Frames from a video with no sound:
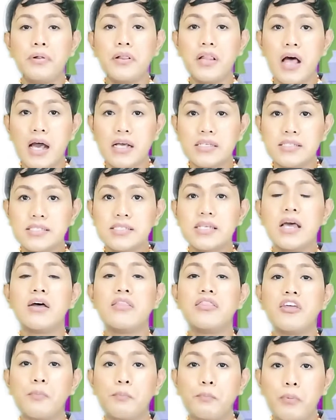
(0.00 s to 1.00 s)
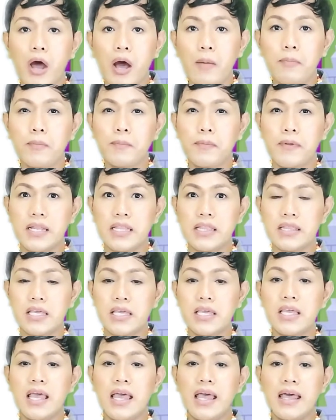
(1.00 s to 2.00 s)
plus the
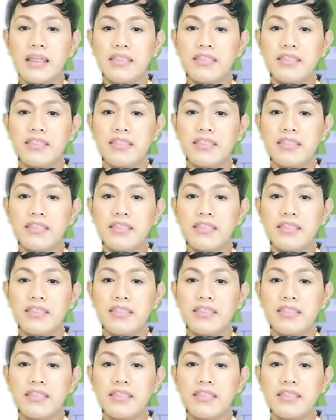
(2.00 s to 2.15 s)
probability